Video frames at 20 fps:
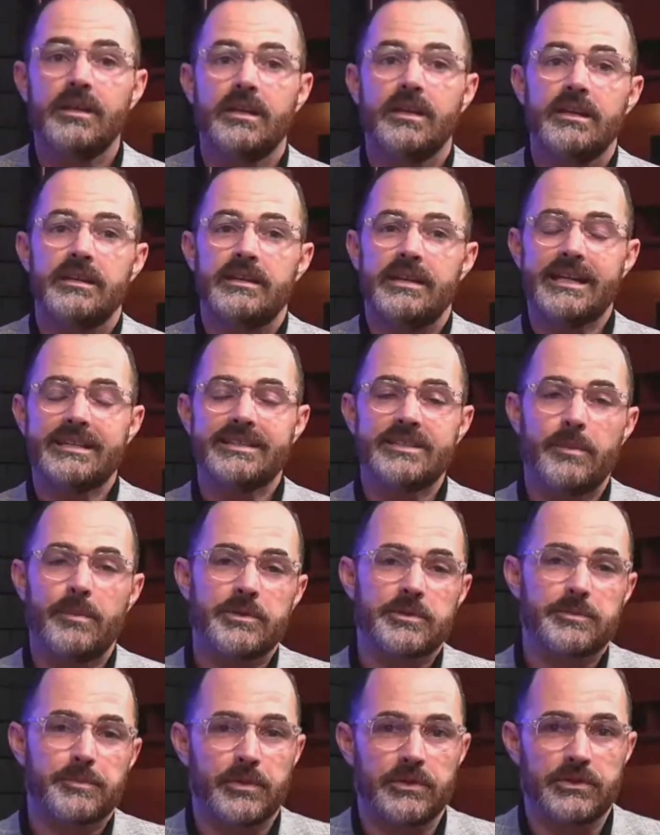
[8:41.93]
Next up
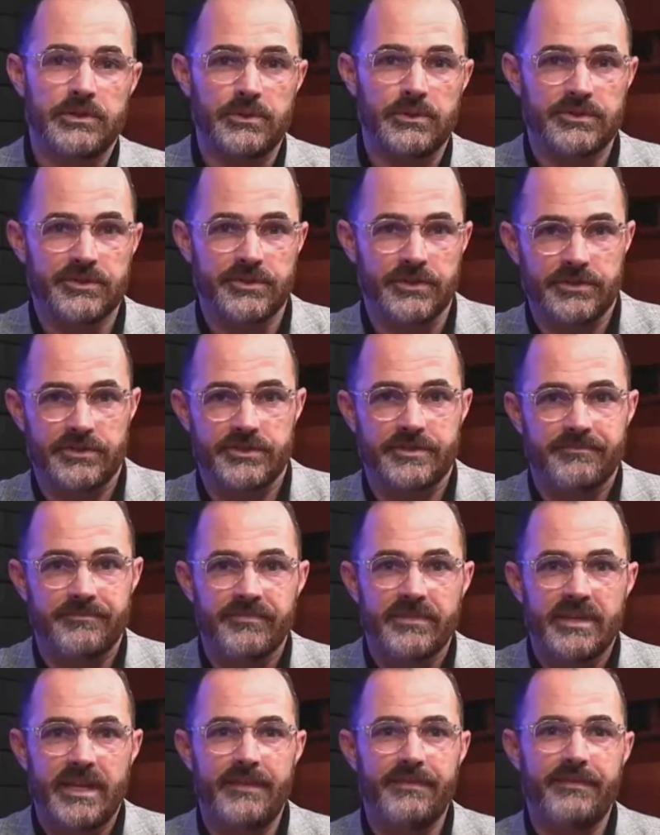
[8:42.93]
is producers,
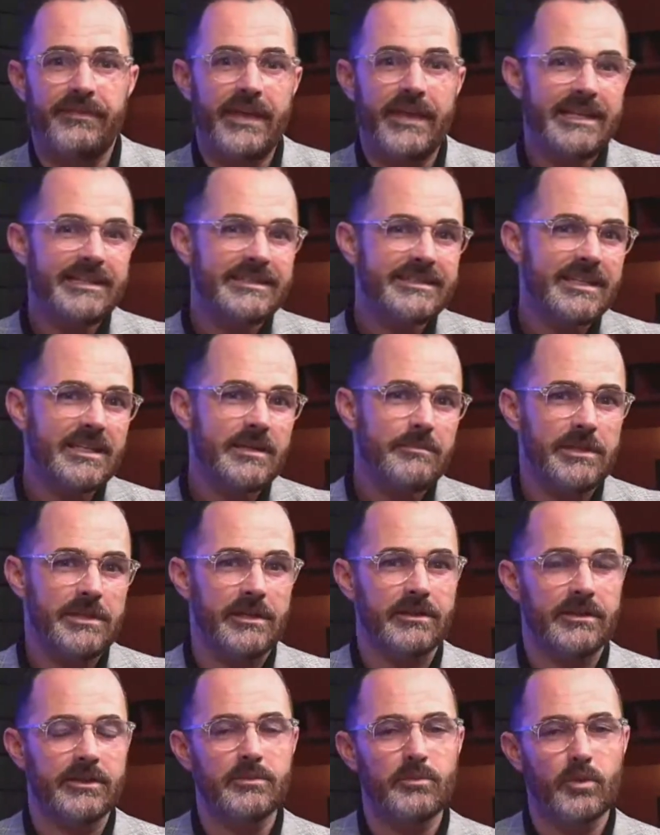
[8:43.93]
and they tend to be
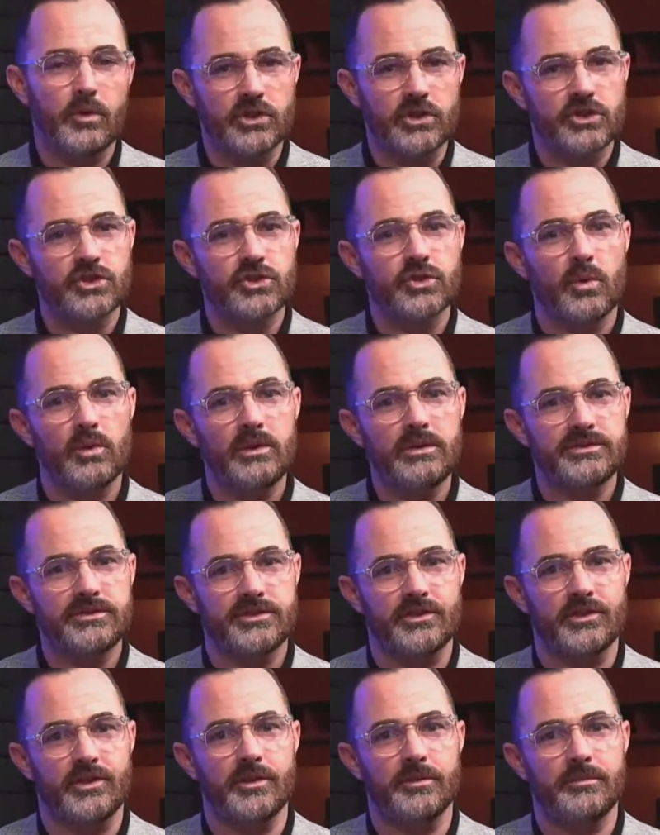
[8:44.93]
a little more
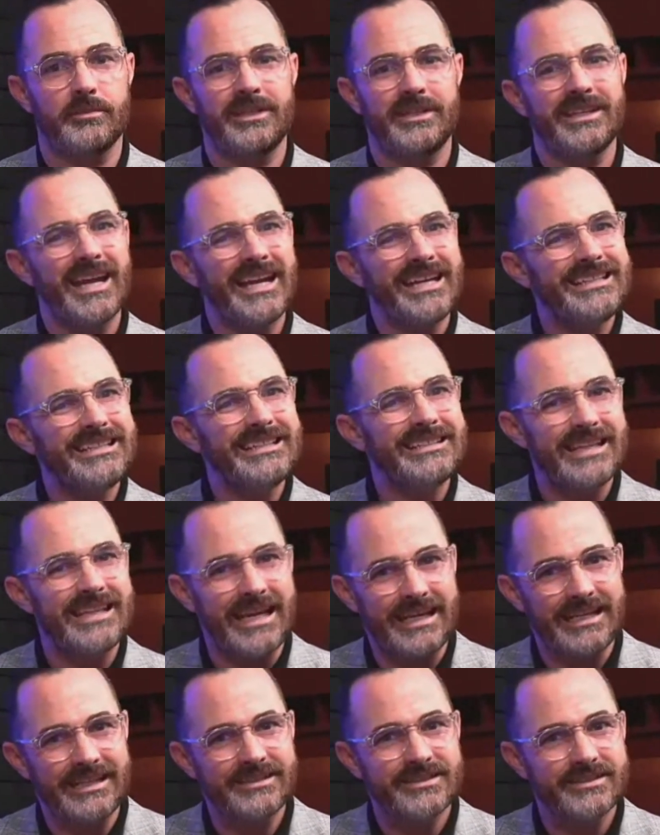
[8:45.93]
short-term, 90
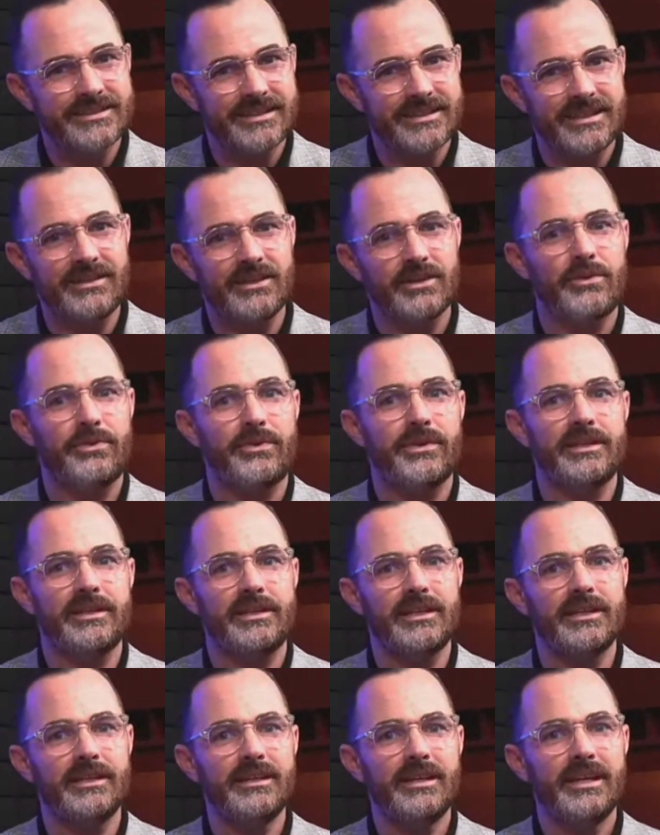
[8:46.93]
days in their
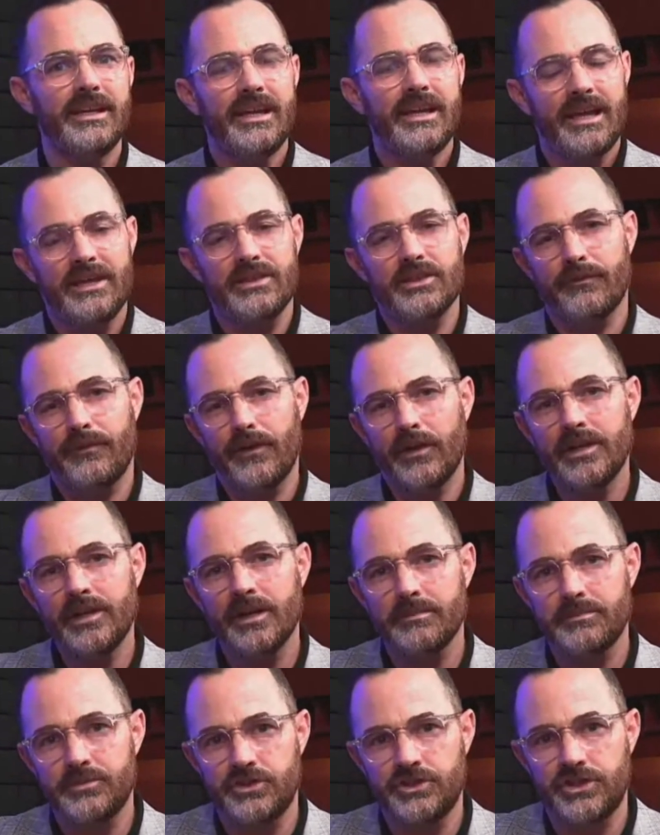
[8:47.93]
thinking, and they're very
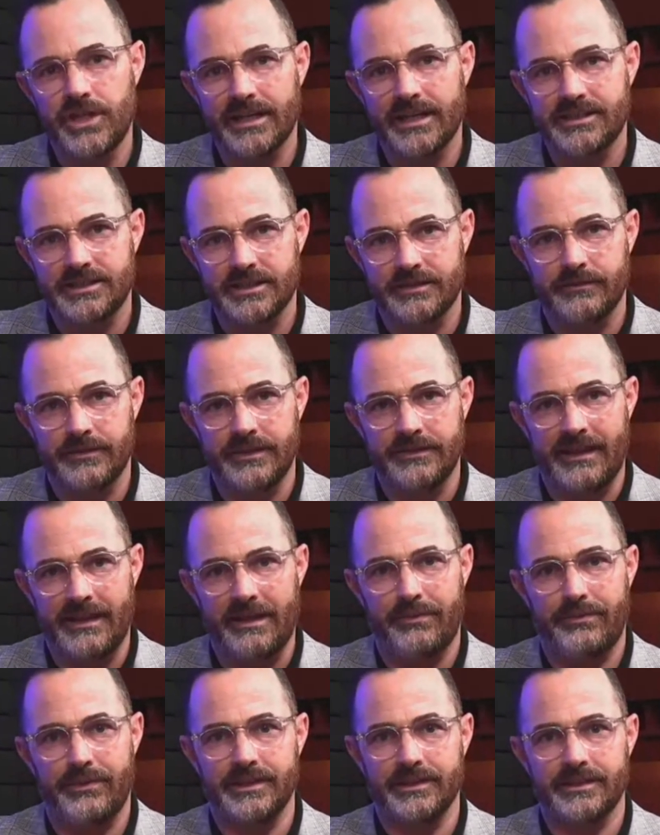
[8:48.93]
objective in
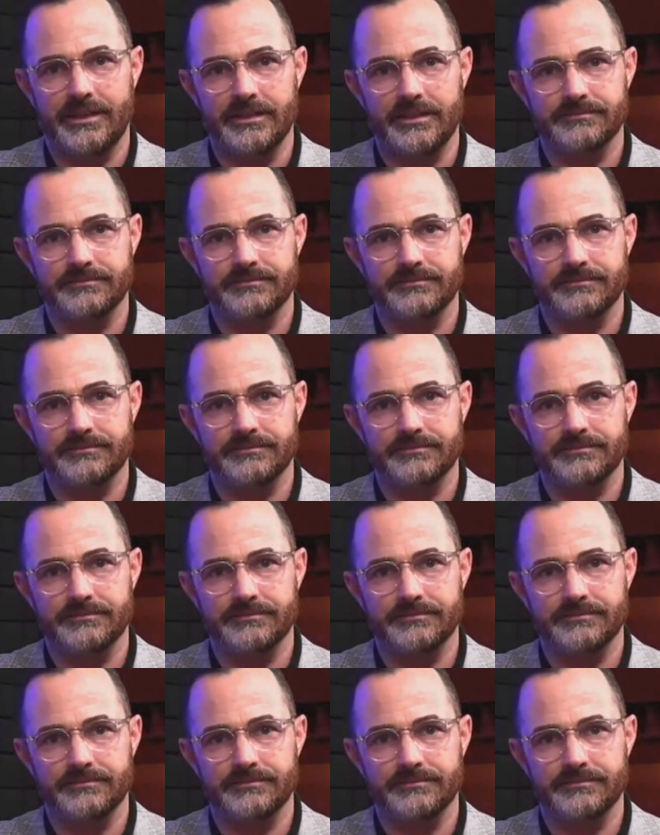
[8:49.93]
that thinking.